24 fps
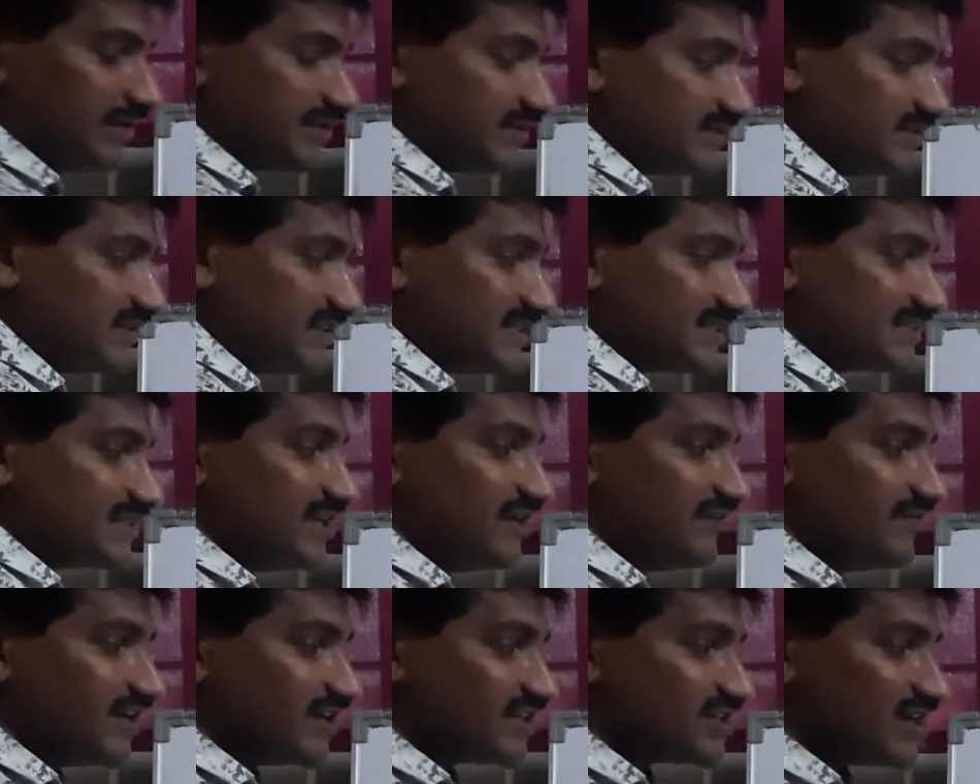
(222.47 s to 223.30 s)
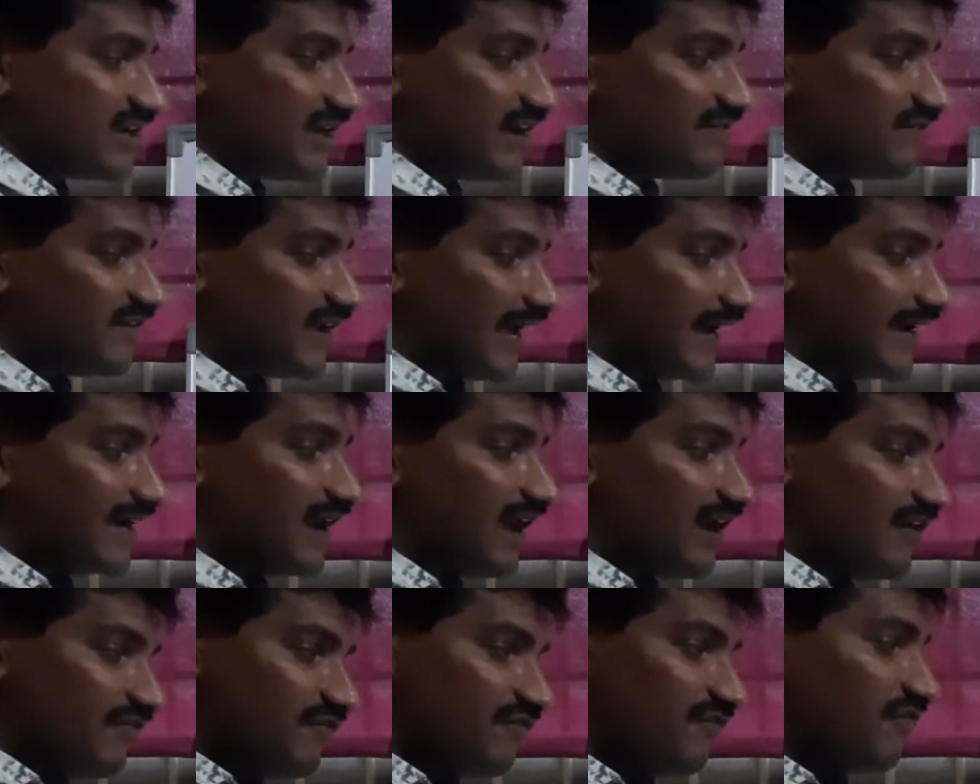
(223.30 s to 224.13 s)
This deviation of light,
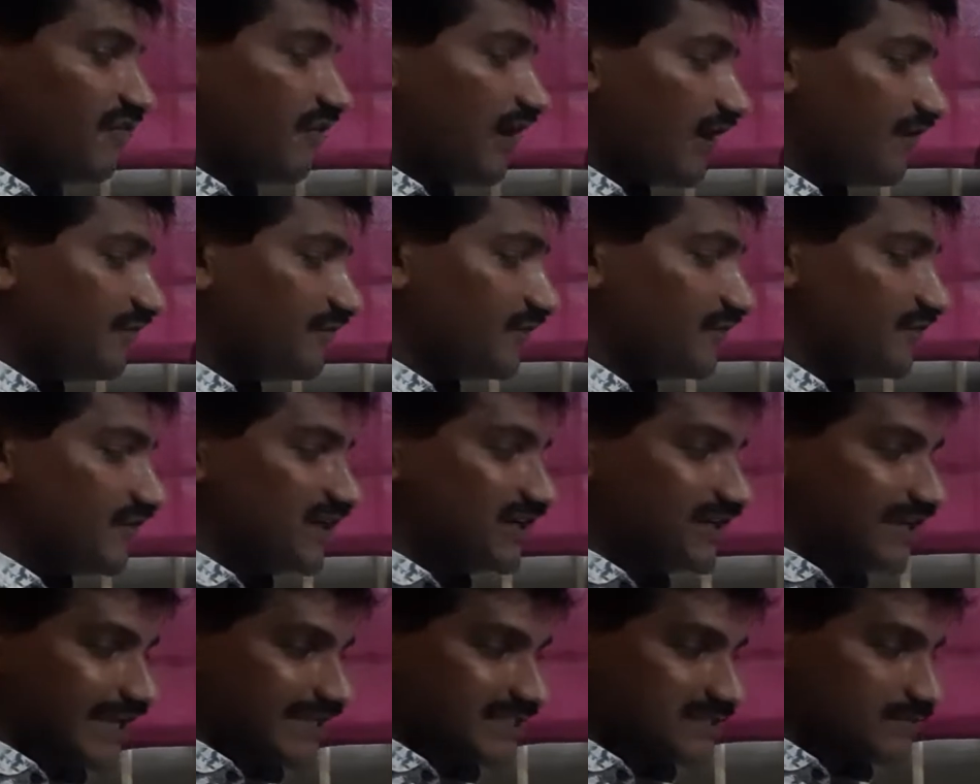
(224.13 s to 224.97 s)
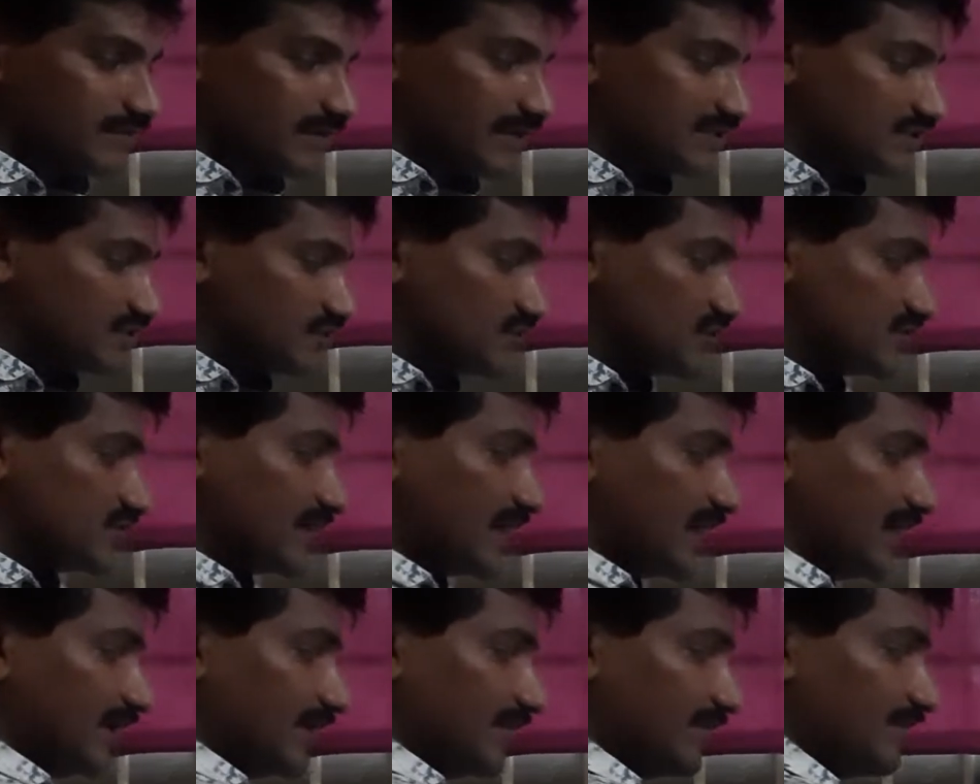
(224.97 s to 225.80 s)
how it will take place
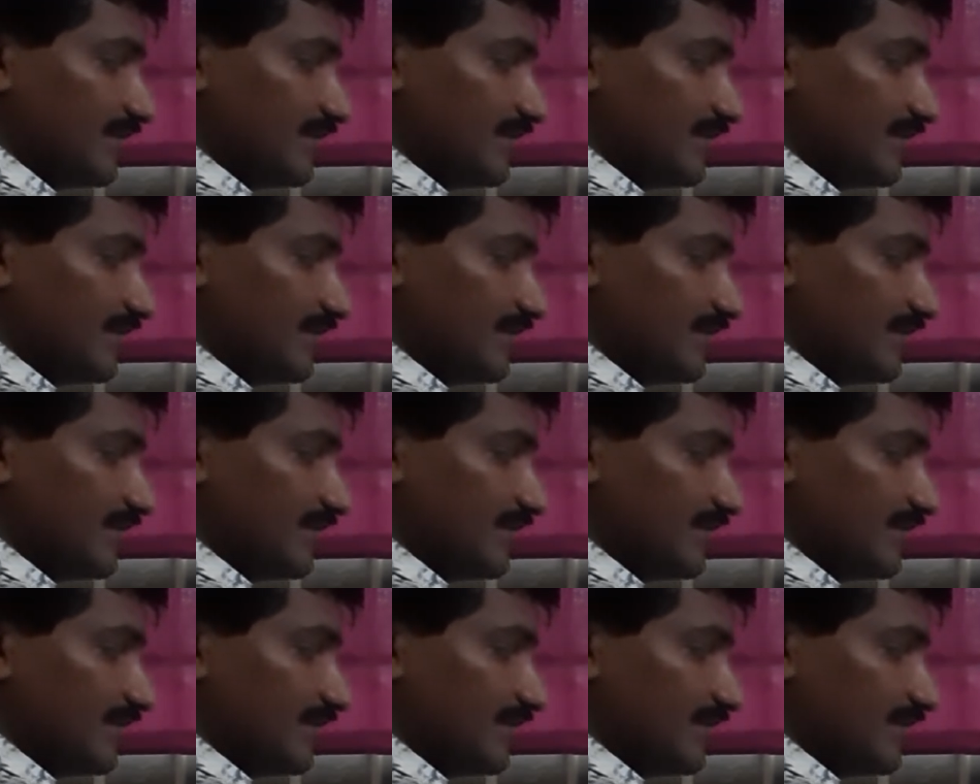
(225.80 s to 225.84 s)
usually?